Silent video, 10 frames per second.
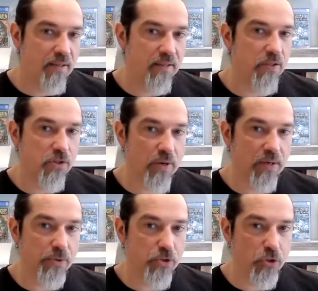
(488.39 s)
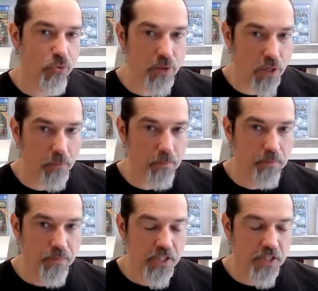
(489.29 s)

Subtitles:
I think this grade was too low,